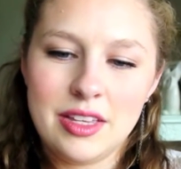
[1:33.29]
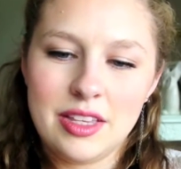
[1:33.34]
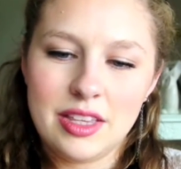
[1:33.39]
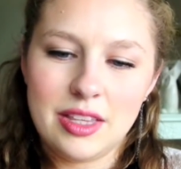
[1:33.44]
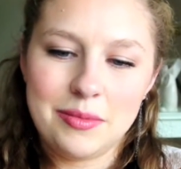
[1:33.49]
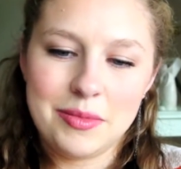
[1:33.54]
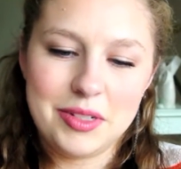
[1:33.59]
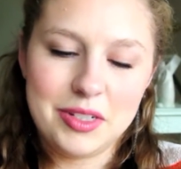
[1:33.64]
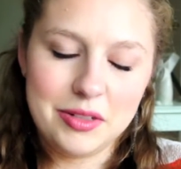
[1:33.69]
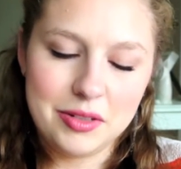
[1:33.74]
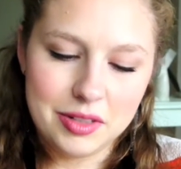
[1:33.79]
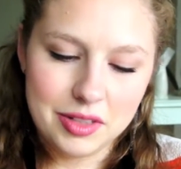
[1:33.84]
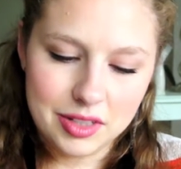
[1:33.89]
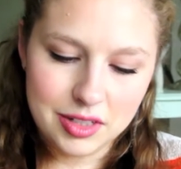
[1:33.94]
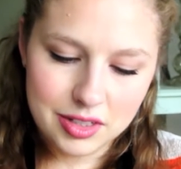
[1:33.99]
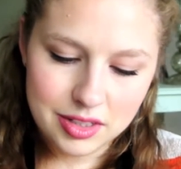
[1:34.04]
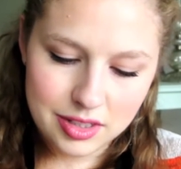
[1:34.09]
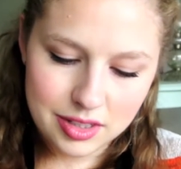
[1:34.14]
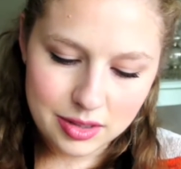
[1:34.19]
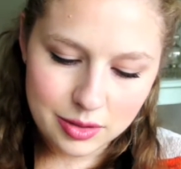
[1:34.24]
Let me do a little
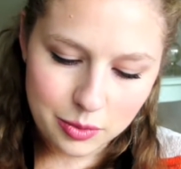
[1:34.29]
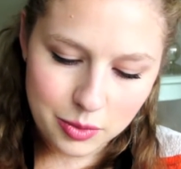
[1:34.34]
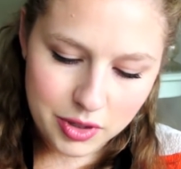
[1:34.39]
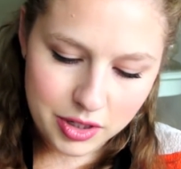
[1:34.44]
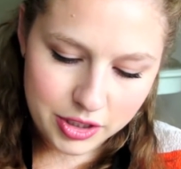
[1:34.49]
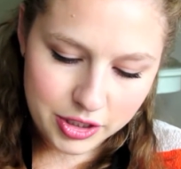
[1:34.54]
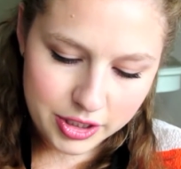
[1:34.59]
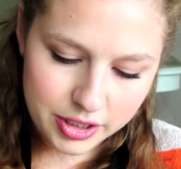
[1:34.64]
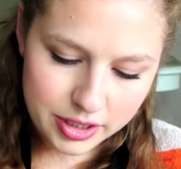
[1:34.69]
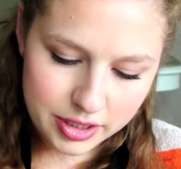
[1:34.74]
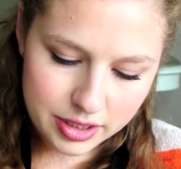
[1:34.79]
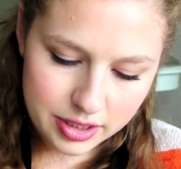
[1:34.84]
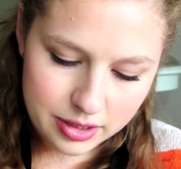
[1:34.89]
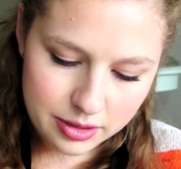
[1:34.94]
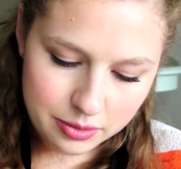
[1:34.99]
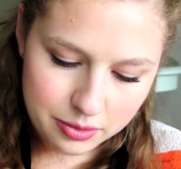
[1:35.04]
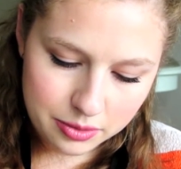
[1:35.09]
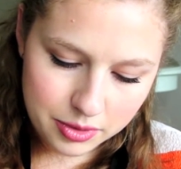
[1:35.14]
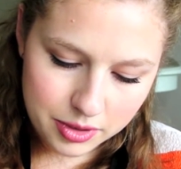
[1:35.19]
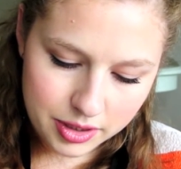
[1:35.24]
swatchy
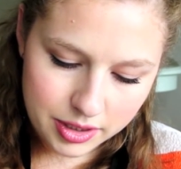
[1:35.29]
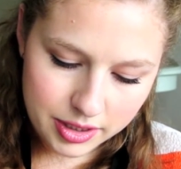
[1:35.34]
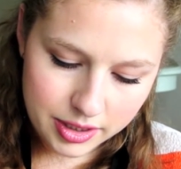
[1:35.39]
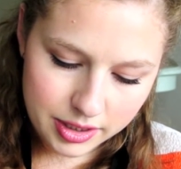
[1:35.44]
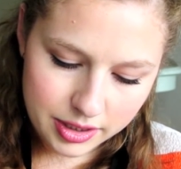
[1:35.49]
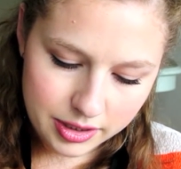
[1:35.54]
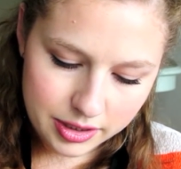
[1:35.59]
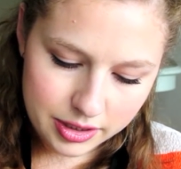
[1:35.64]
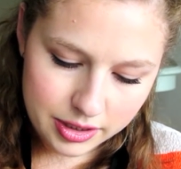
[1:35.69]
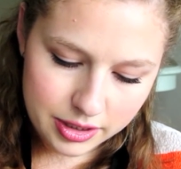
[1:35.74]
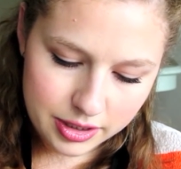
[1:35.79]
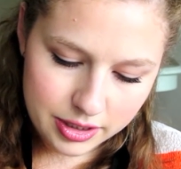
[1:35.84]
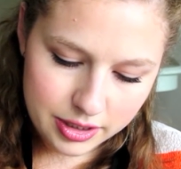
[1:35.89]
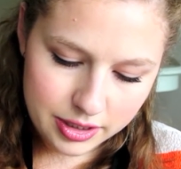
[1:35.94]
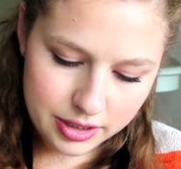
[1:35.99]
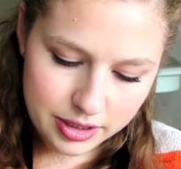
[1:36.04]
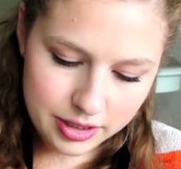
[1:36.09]
swatch.